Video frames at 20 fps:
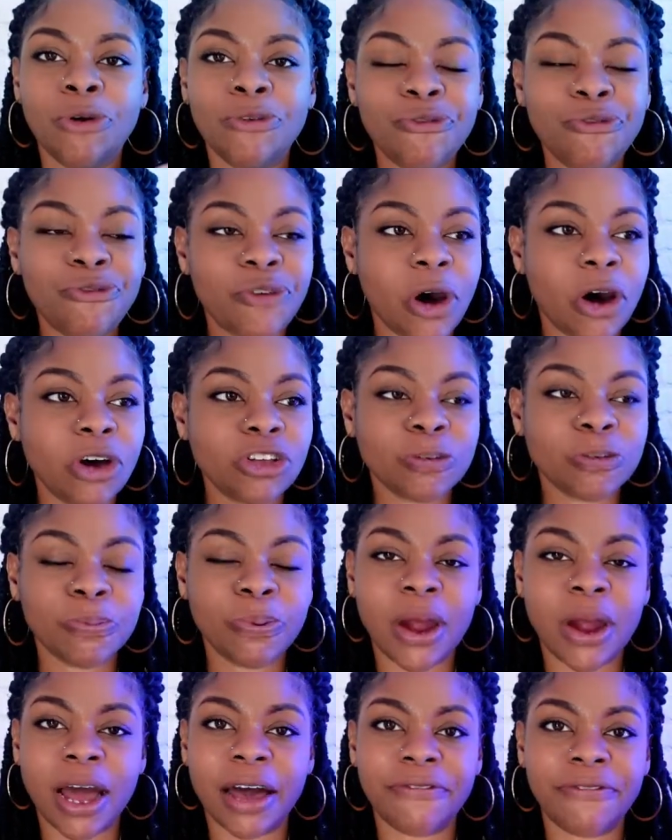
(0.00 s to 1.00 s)
false
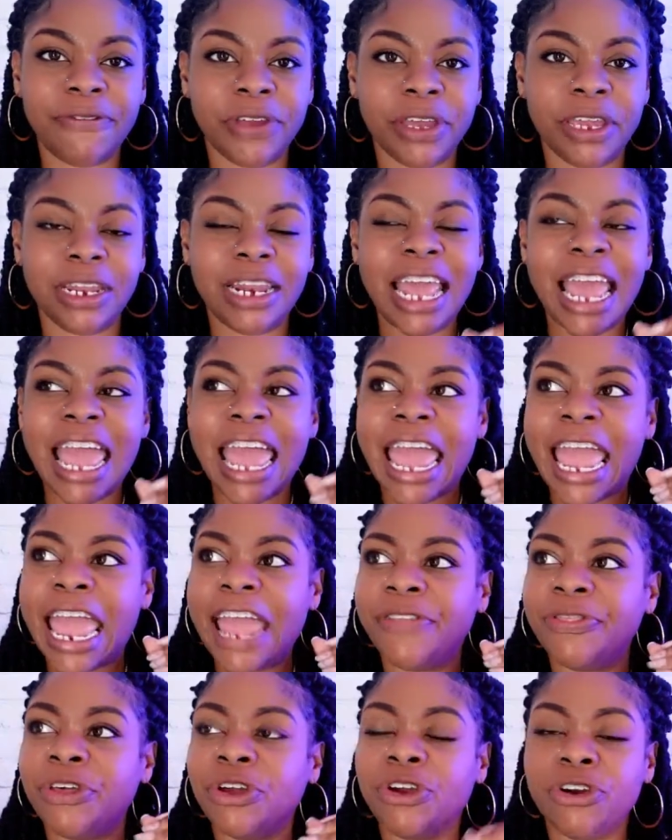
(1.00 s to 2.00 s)
prophet
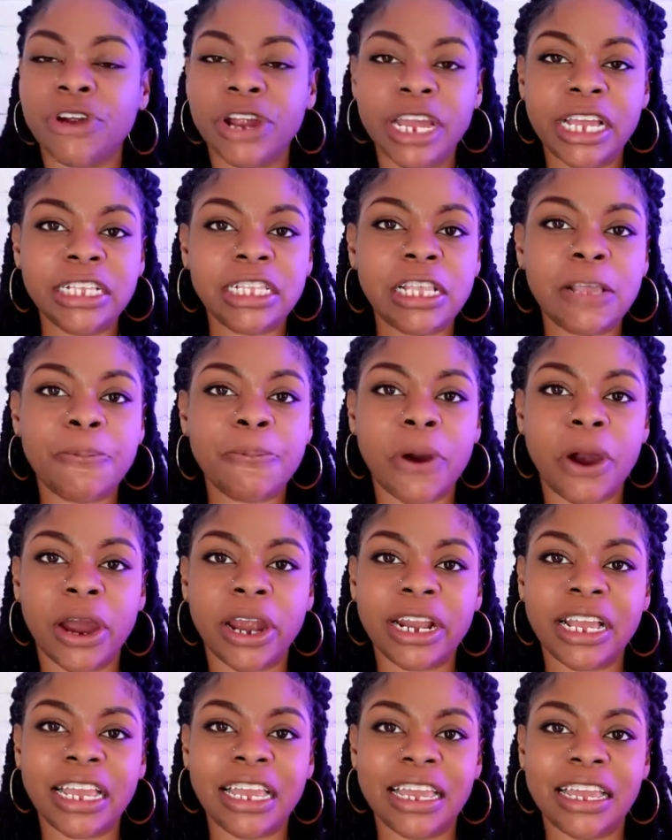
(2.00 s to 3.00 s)
and the crazy part
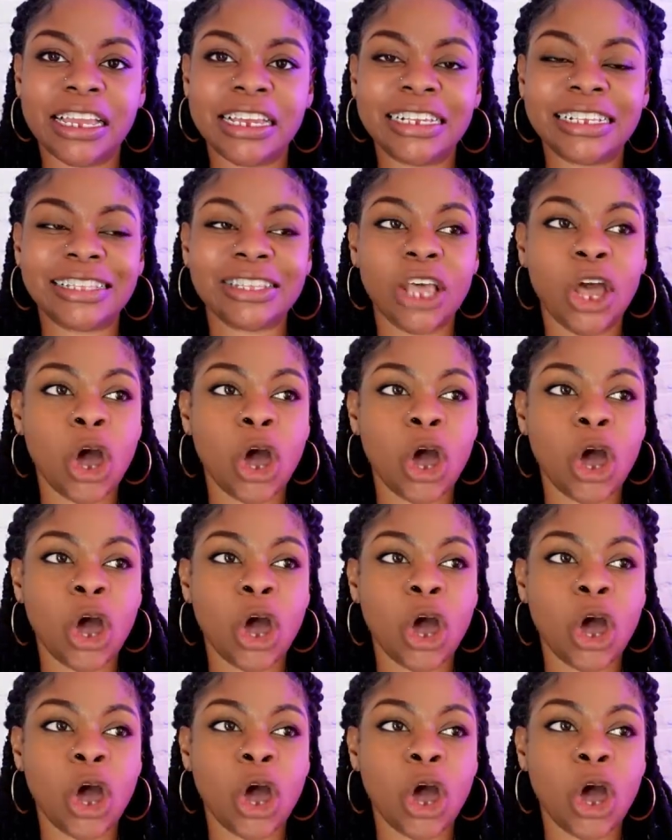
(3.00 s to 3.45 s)
is